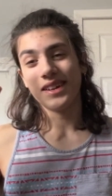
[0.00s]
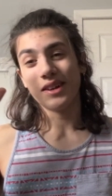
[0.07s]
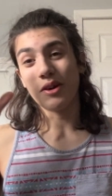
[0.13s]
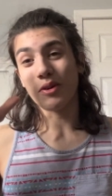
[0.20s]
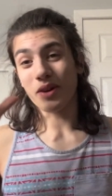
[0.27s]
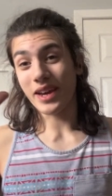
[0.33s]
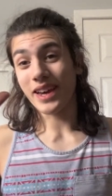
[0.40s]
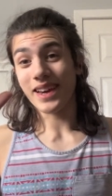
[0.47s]

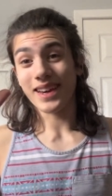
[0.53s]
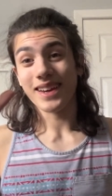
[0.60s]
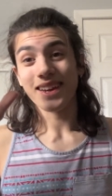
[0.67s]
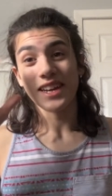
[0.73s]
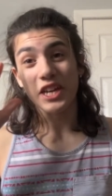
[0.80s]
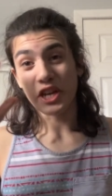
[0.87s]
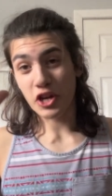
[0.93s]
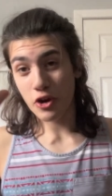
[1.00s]
Okay,
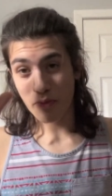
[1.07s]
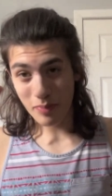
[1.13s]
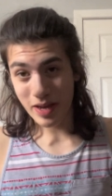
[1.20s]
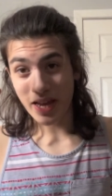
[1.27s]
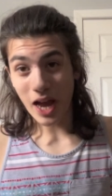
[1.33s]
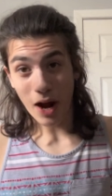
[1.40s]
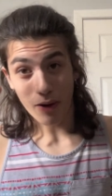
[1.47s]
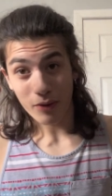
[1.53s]
hear me
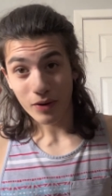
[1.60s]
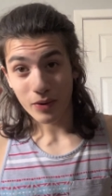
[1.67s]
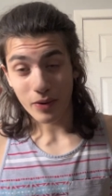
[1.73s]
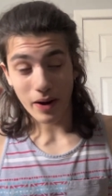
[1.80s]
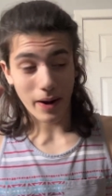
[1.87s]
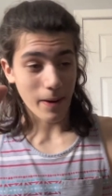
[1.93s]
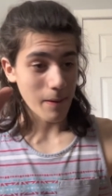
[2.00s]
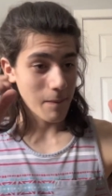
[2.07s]
out,
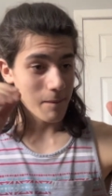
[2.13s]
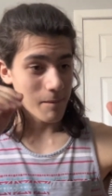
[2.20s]
right?